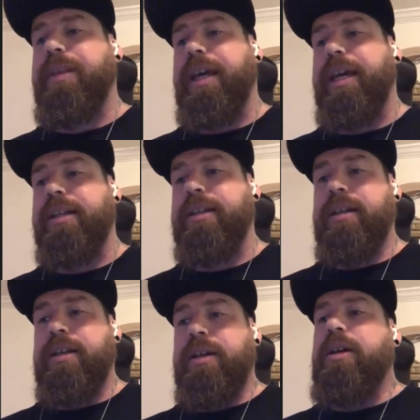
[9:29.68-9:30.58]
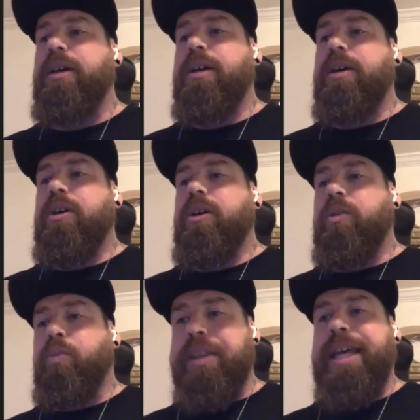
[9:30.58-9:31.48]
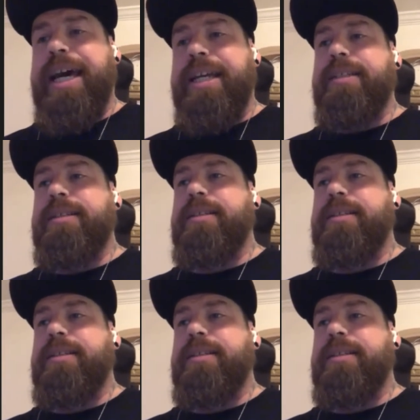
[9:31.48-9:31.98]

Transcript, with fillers: and with that,